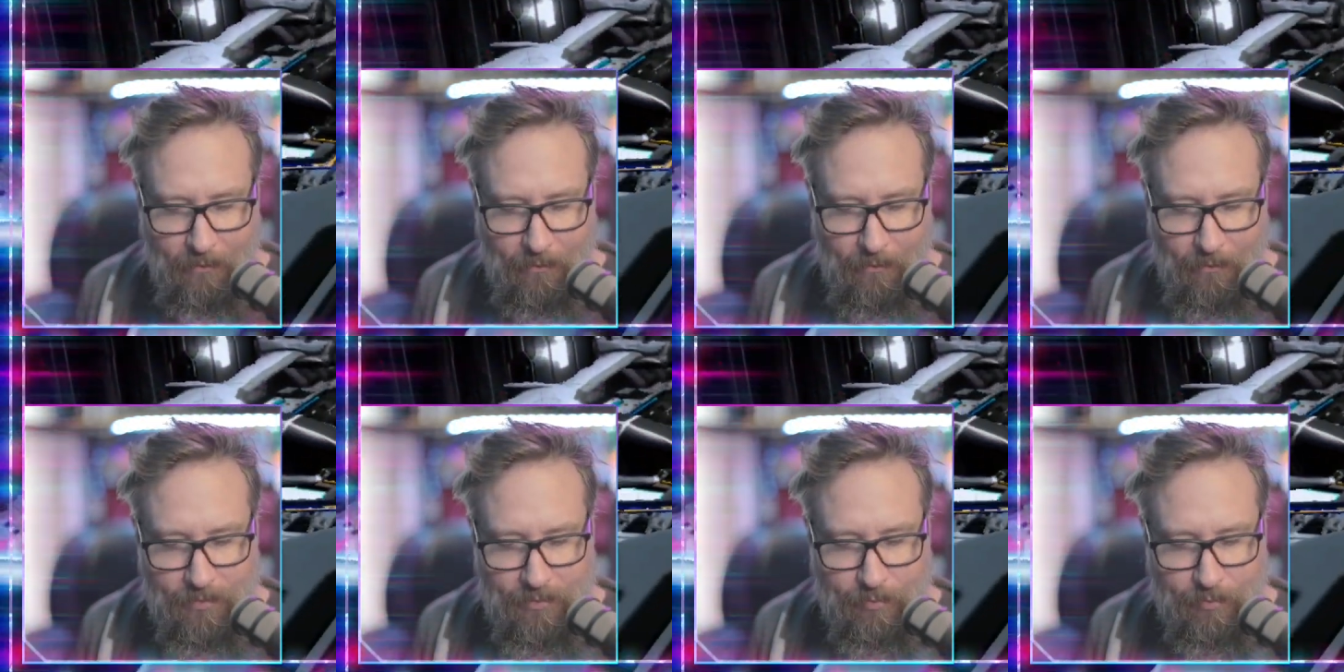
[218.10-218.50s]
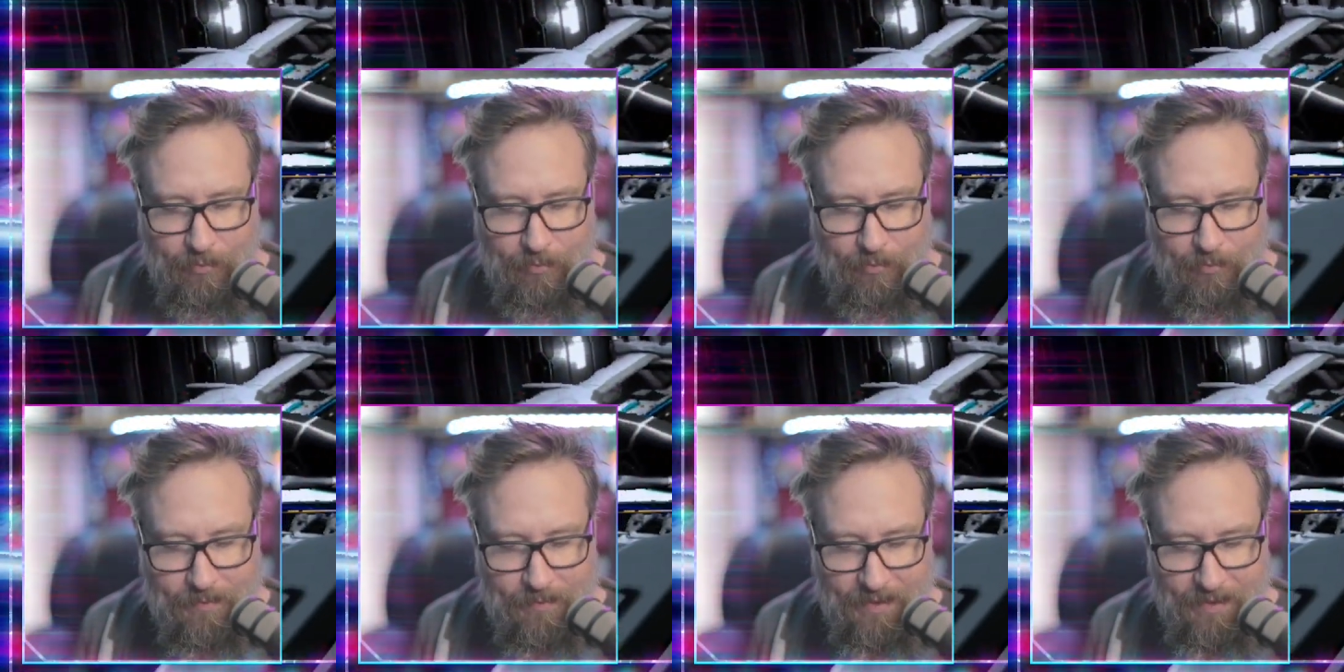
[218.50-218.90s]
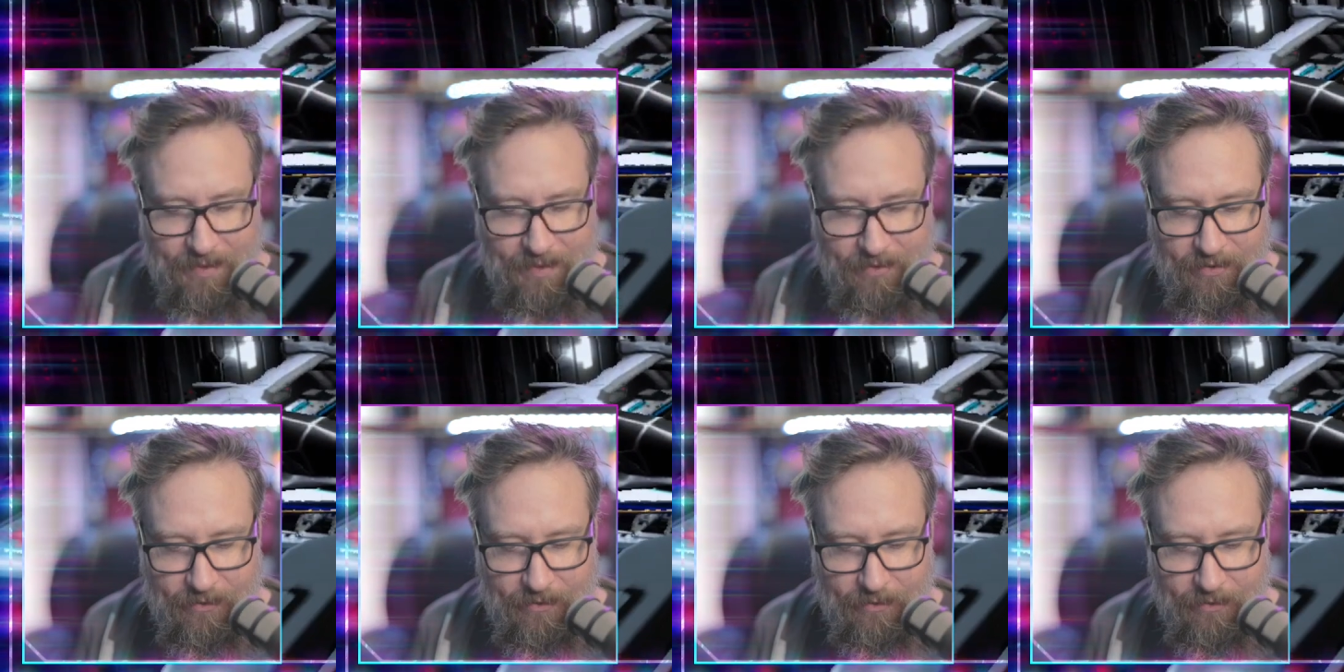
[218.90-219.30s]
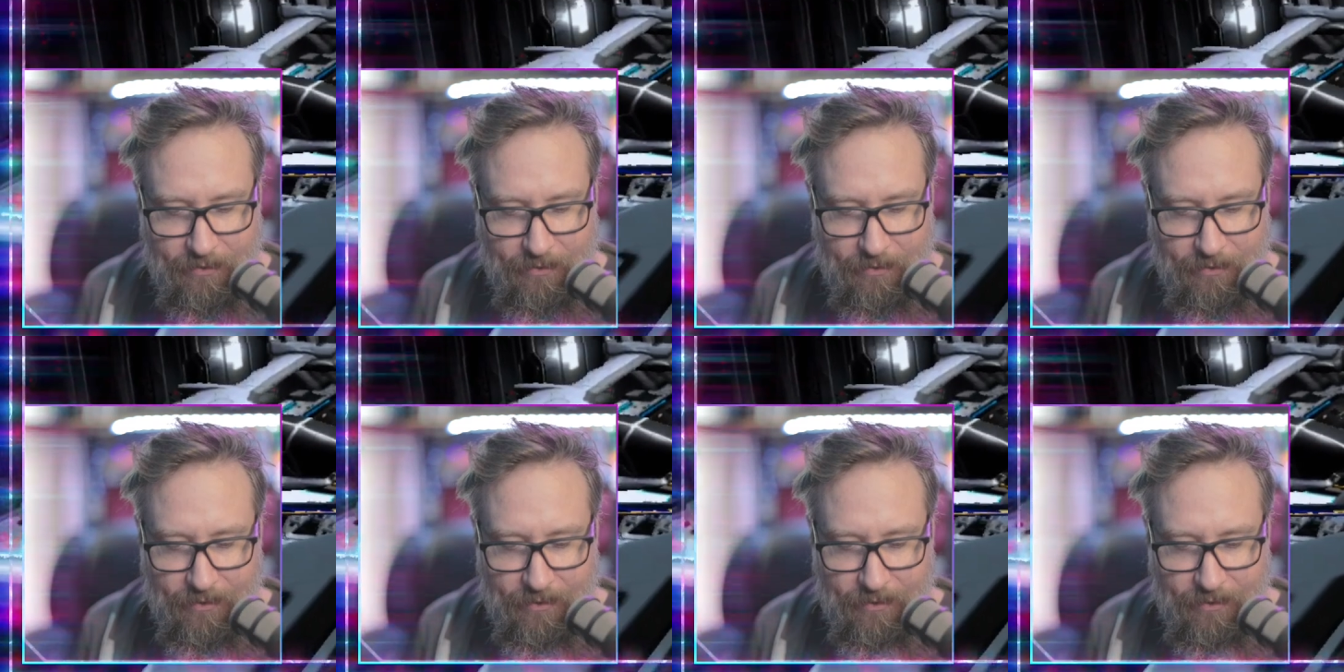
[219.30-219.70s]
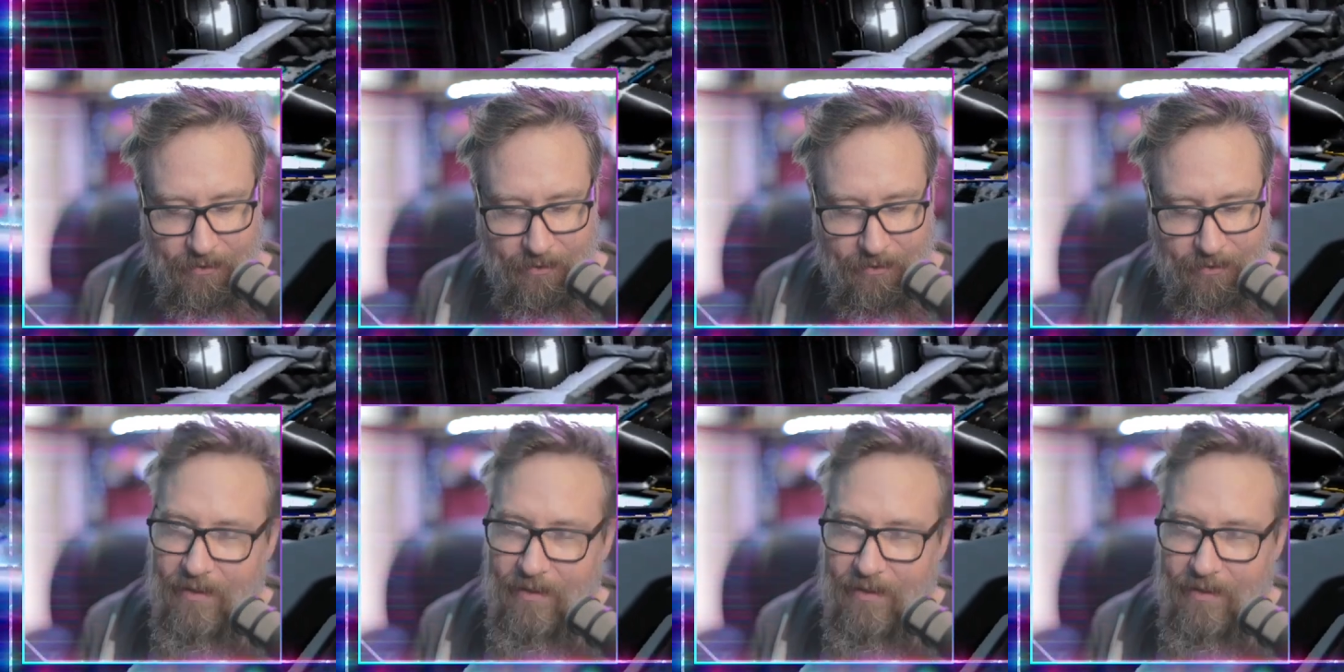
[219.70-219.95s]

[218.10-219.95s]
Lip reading: Which brings me to,